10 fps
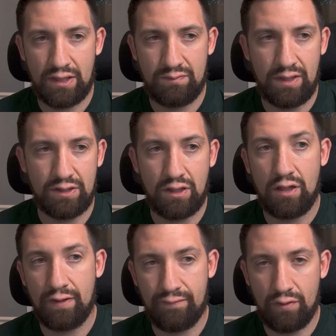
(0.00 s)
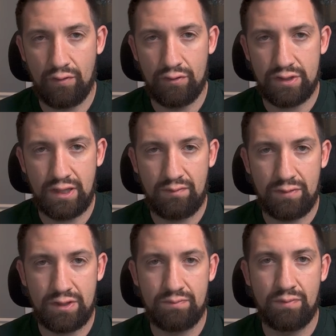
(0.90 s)
and expense off your owner
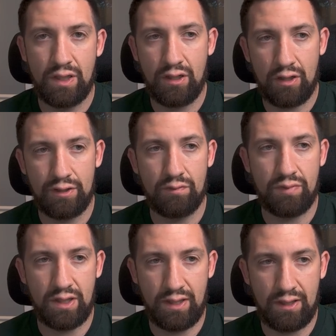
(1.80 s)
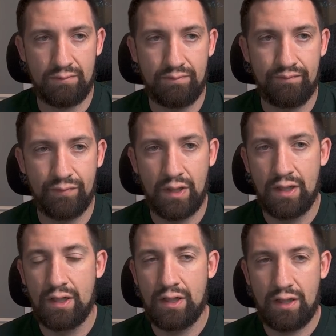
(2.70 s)
statements and on your P&L.
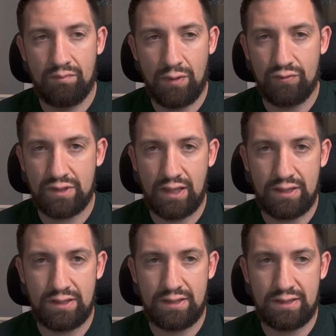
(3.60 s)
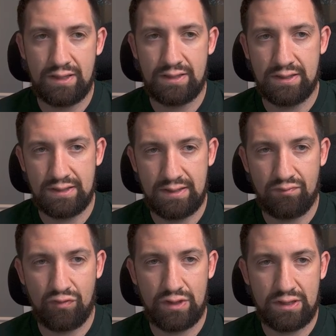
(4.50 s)
In most cases, this is the
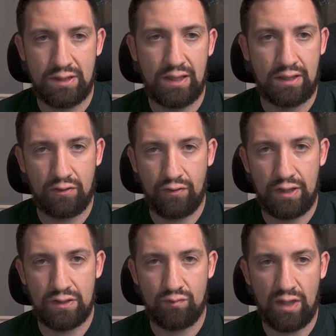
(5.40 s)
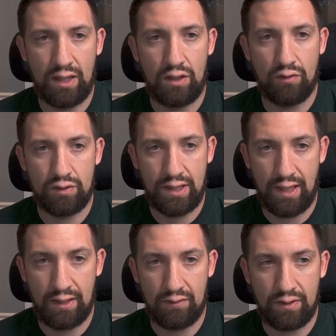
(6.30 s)
simplest and cleanest way to
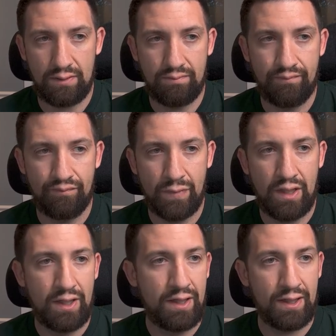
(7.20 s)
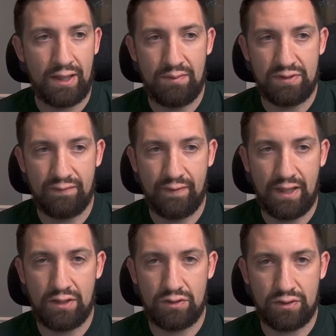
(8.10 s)
handle it. It keeps the
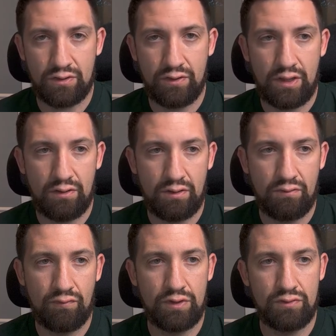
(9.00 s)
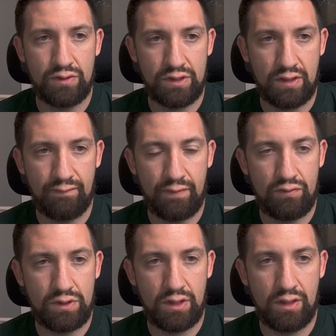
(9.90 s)
financials clear, reduces
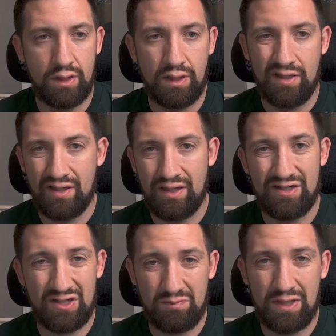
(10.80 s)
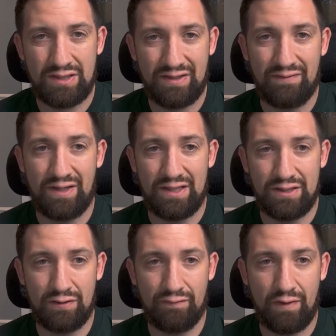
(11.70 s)
confusion, and just makes life
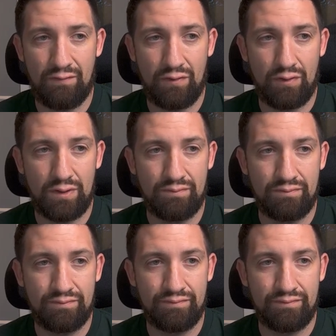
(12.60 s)
easier for everyone.